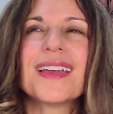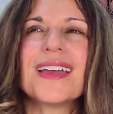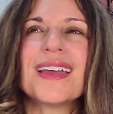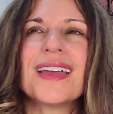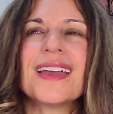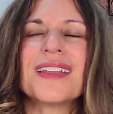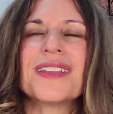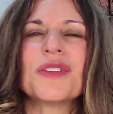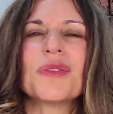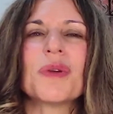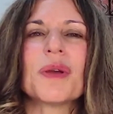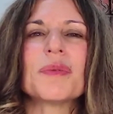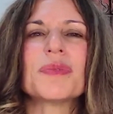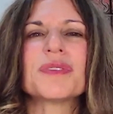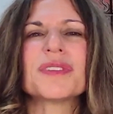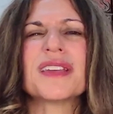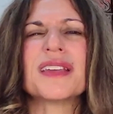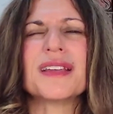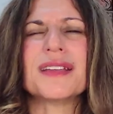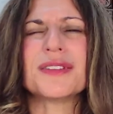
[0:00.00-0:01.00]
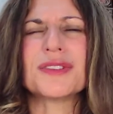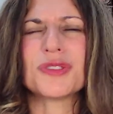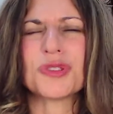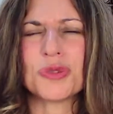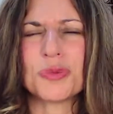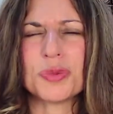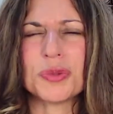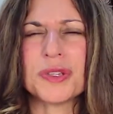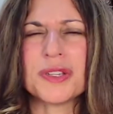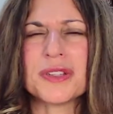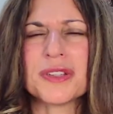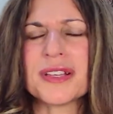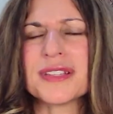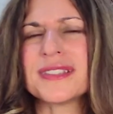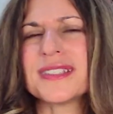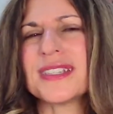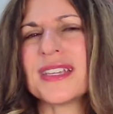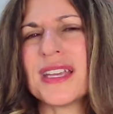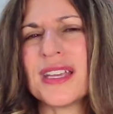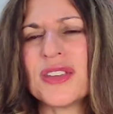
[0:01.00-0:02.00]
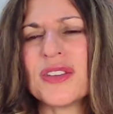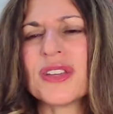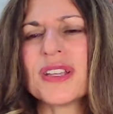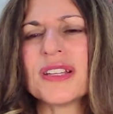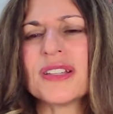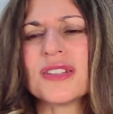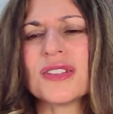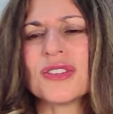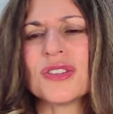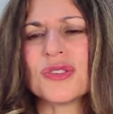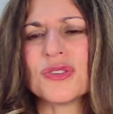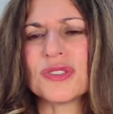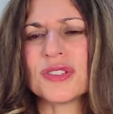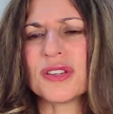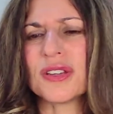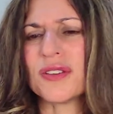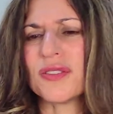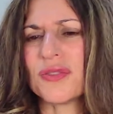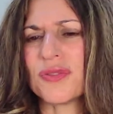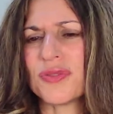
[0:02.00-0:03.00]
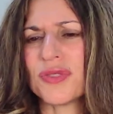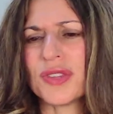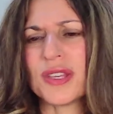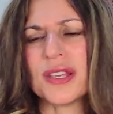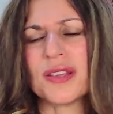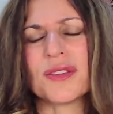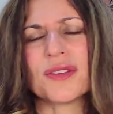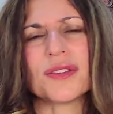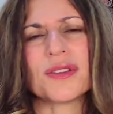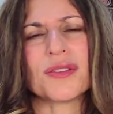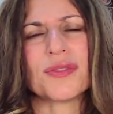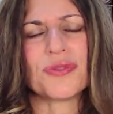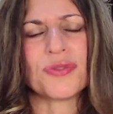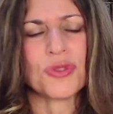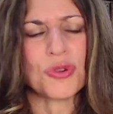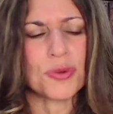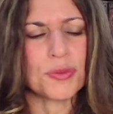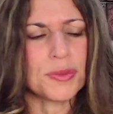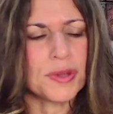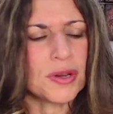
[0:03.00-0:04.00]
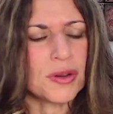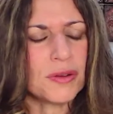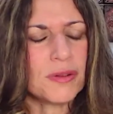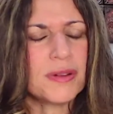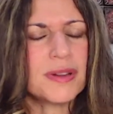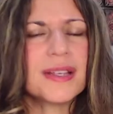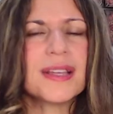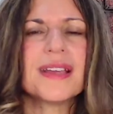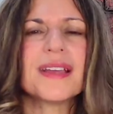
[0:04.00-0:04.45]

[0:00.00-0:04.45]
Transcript: And the website, sobrilliant.ca, there's a form there.